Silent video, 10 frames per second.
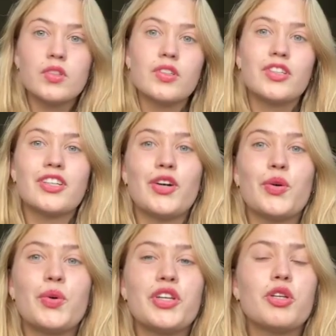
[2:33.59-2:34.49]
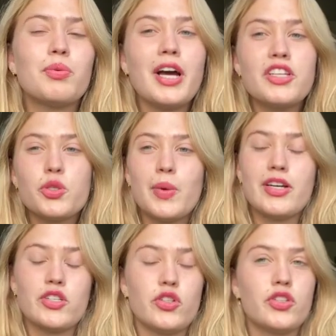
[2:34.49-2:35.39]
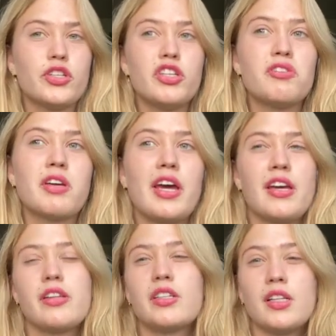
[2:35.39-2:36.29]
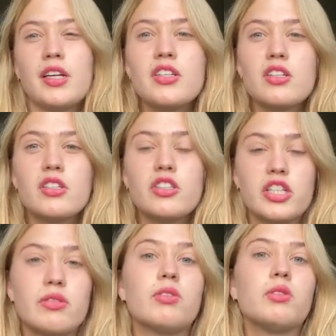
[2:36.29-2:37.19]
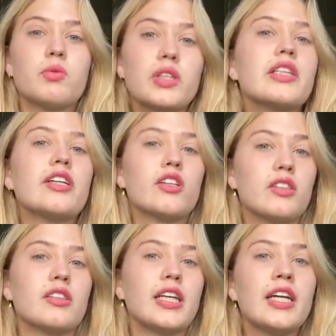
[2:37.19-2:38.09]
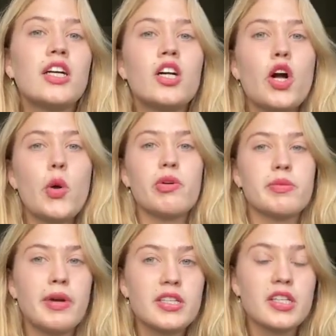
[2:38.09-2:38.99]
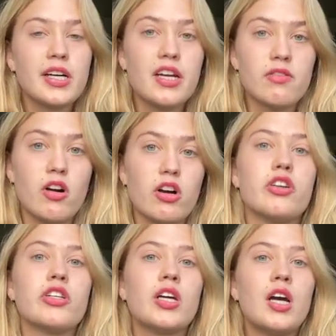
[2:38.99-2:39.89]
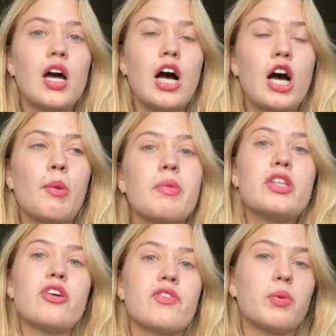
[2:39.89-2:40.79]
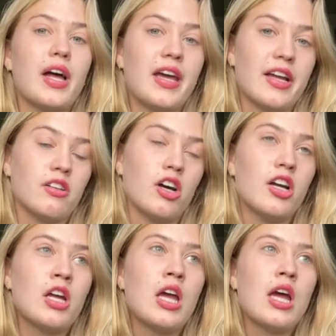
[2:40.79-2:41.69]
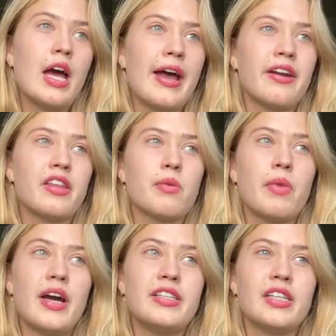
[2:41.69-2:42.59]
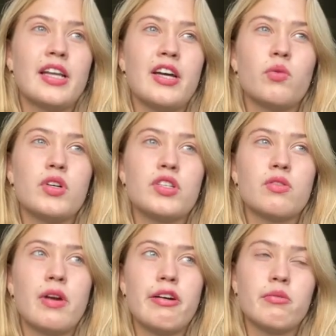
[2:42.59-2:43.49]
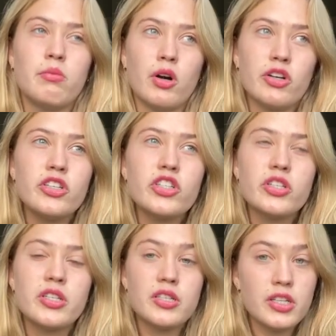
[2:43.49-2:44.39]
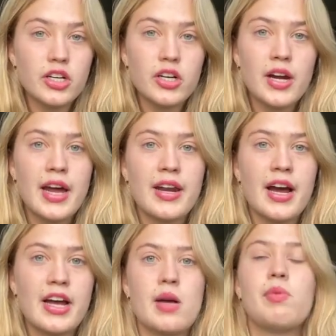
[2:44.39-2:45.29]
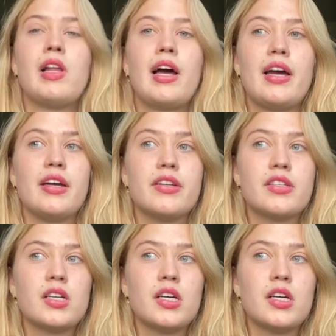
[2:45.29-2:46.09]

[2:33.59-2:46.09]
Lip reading: So when you apply to a master's in the UK, the deadlines are in general really early, which makes it kind of hard. It means you have to plan ahead a lot. And I think my deadline was around March this year, and I applied,